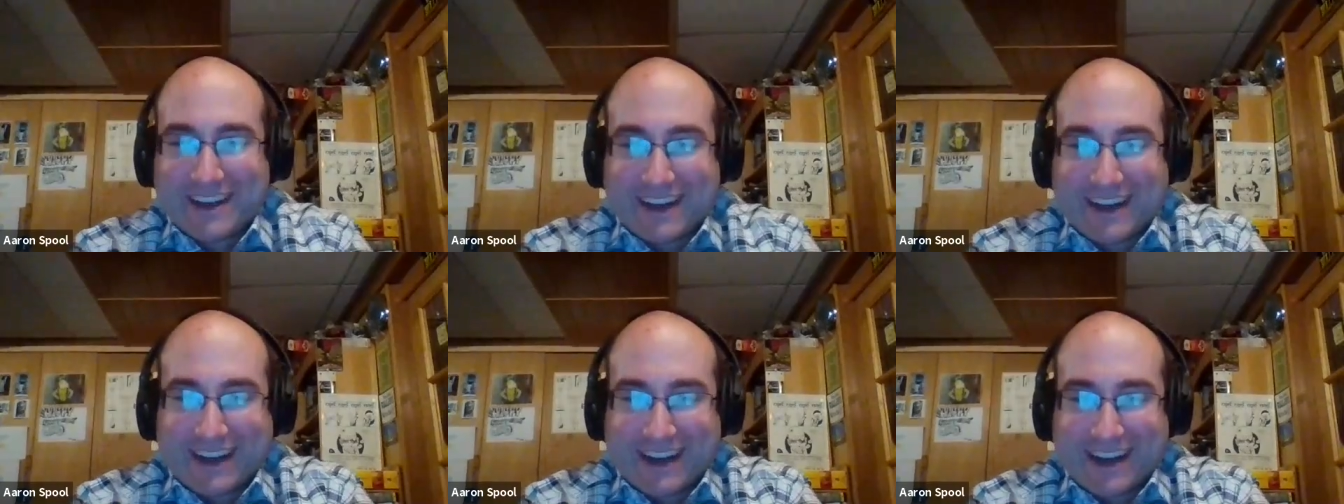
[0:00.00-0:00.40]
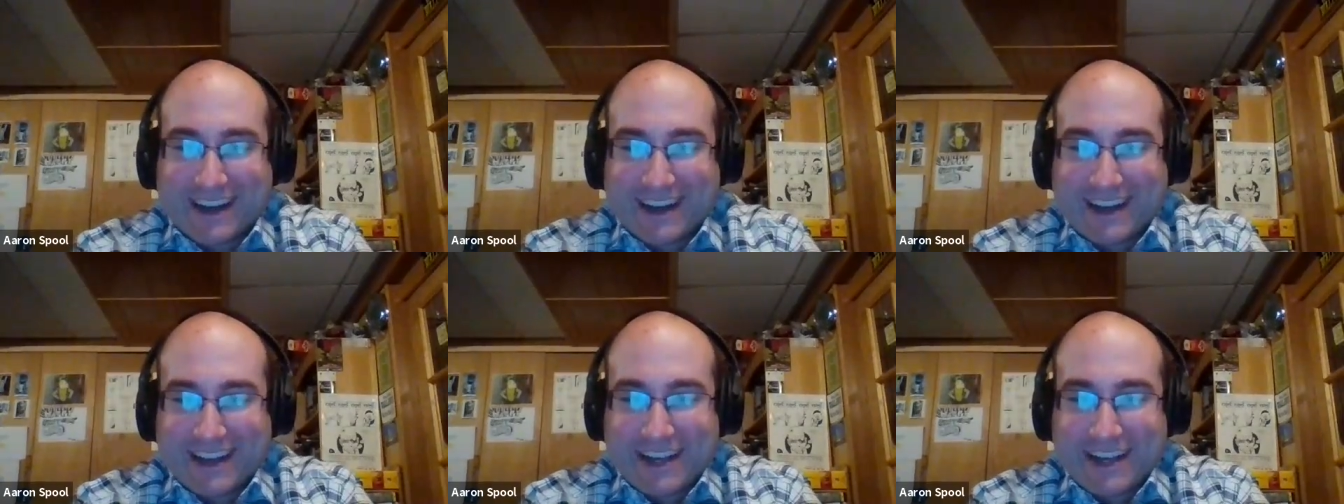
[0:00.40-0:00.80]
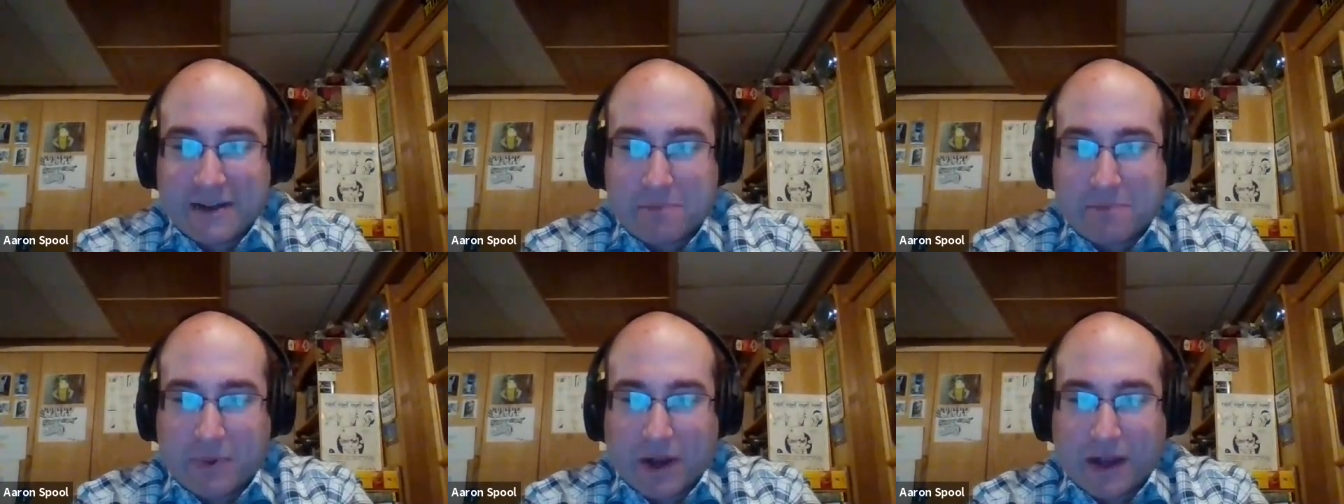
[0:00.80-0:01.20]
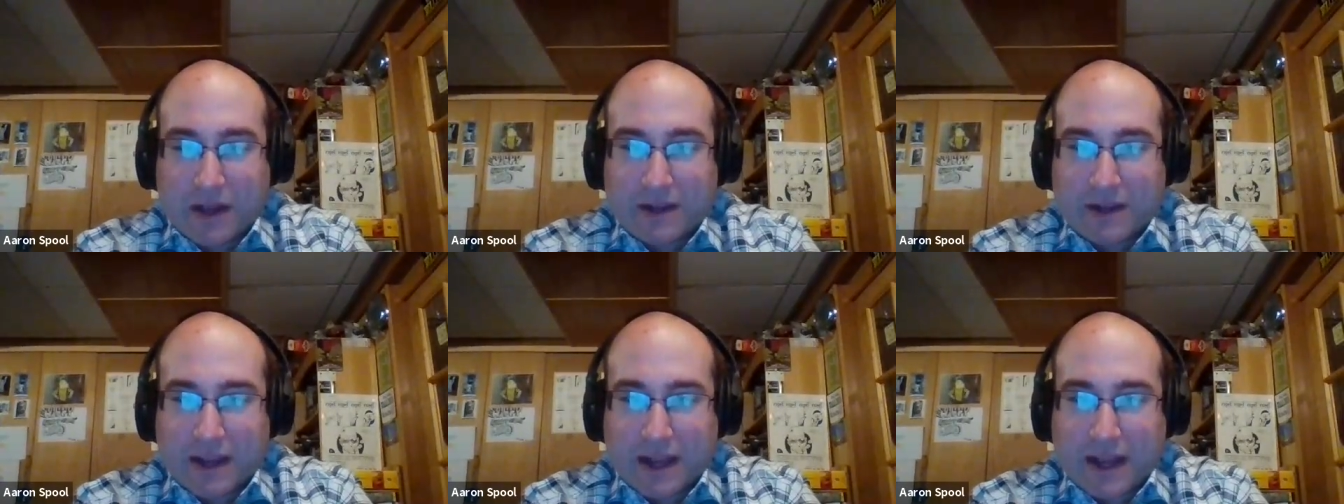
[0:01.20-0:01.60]

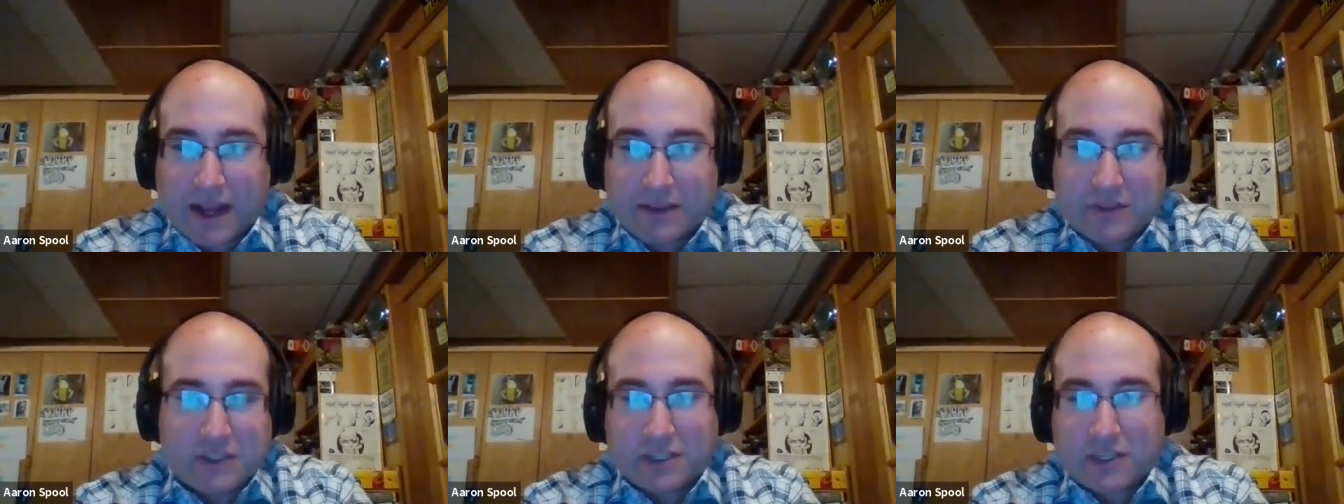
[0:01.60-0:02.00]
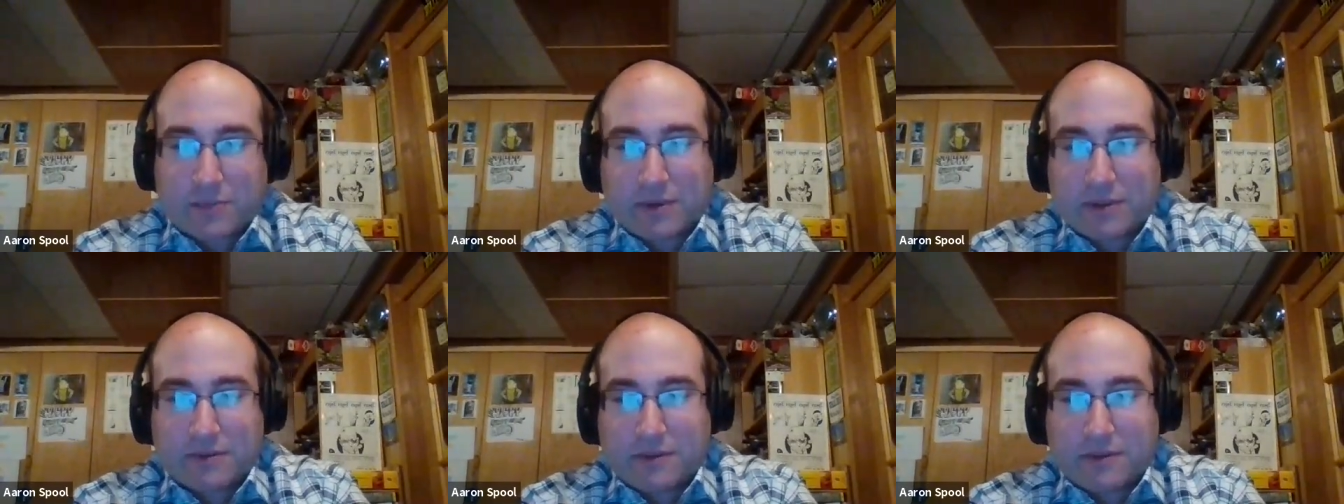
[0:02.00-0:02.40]
But I used to get up at